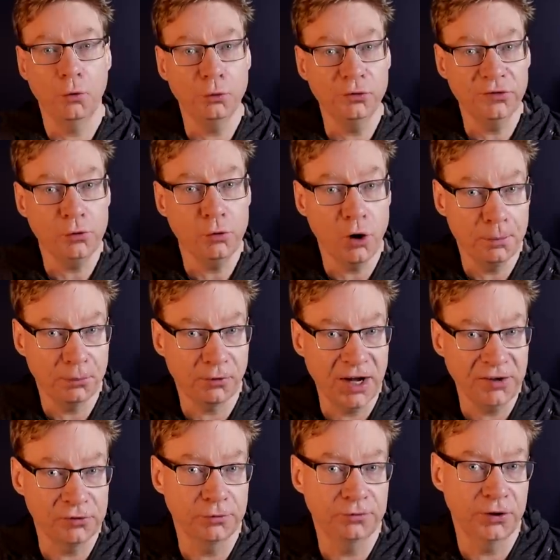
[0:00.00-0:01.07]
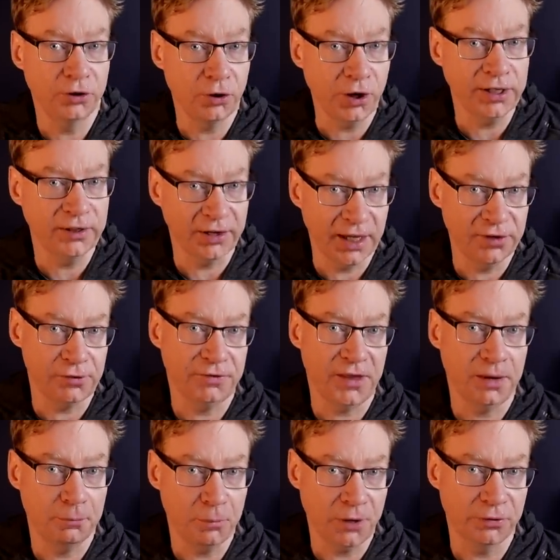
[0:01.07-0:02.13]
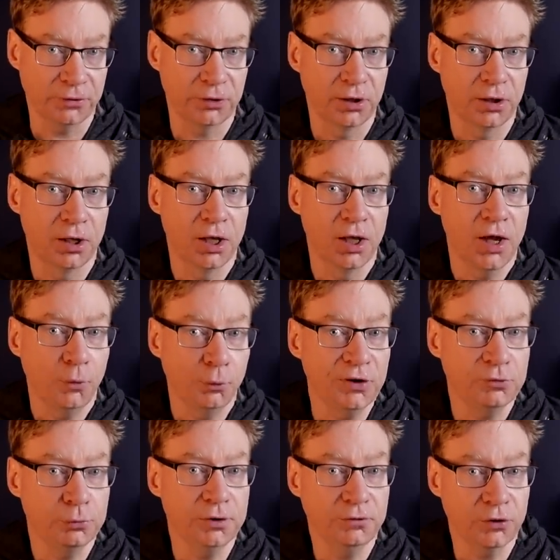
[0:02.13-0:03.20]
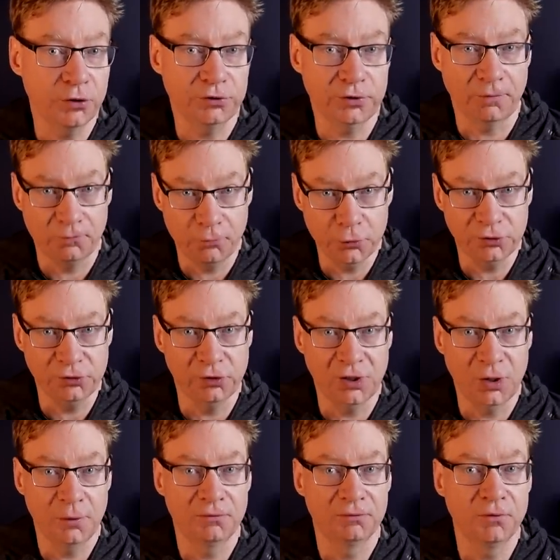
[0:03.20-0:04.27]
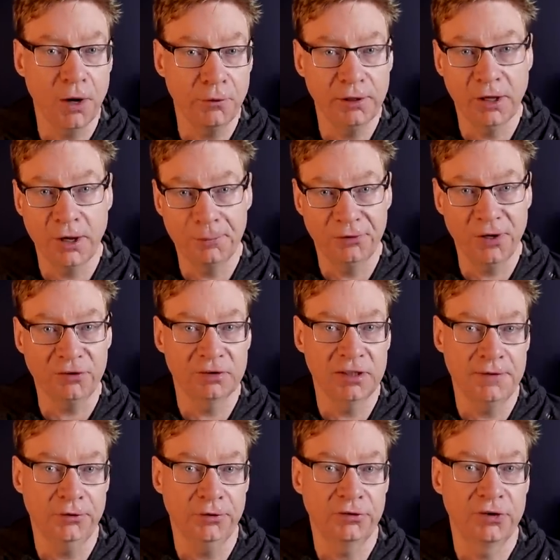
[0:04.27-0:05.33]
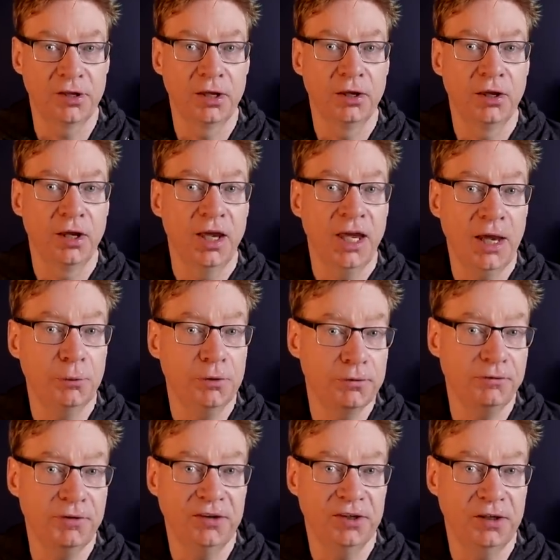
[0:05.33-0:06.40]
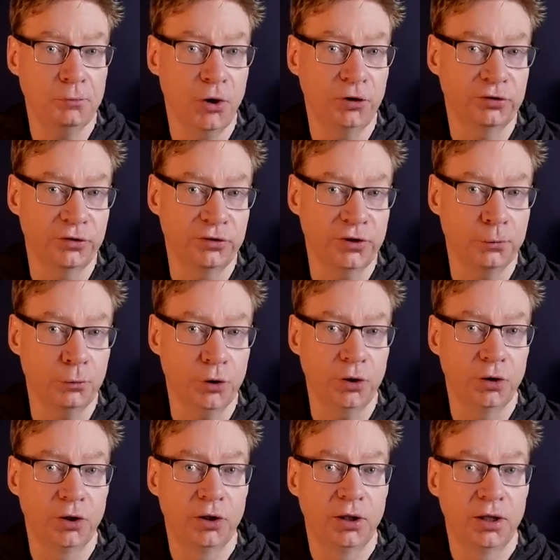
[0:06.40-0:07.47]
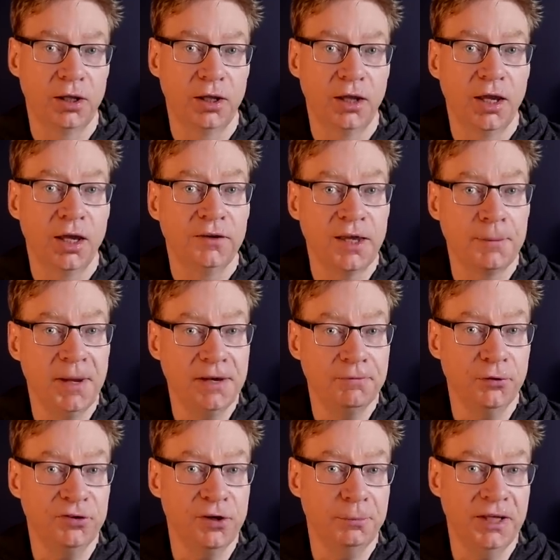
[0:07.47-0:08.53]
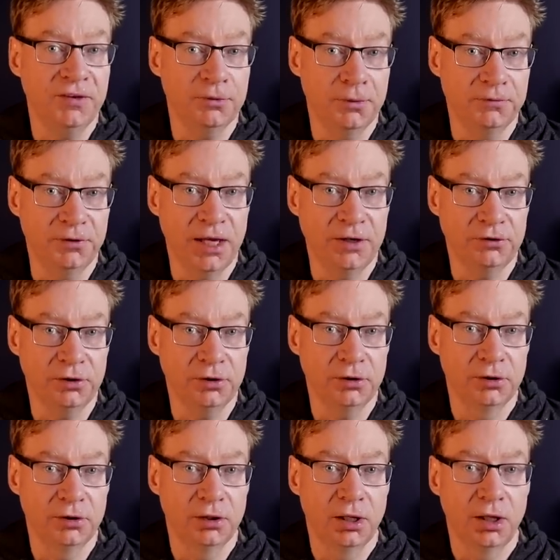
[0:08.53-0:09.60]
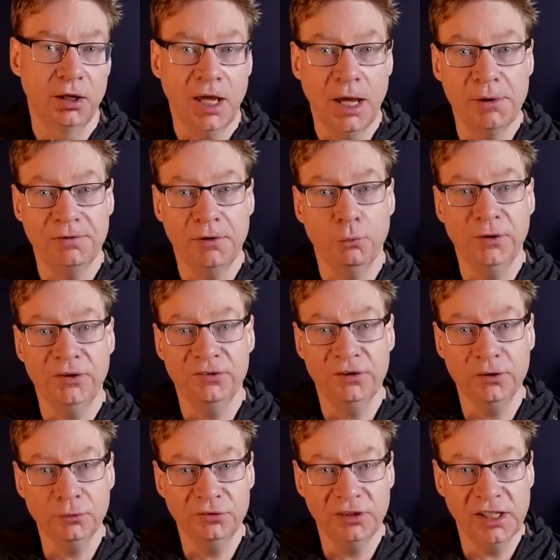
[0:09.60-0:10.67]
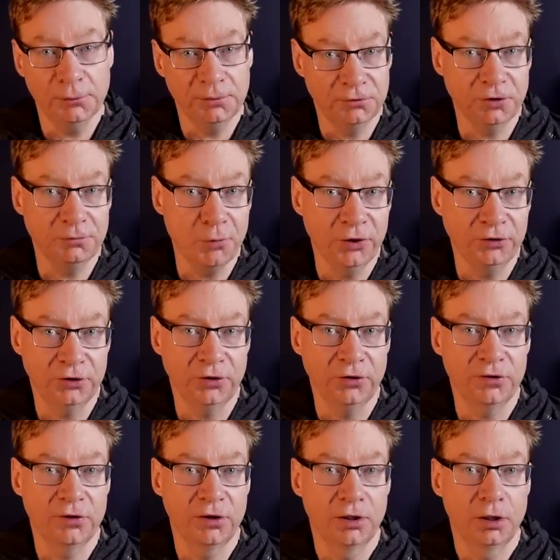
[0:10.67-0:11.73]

also operational for 9 days of that month, which would have cost a fortune with very low production levels, and would have affected margins somewhat. There may have also been some inflation. However, we're still dealing with good margins.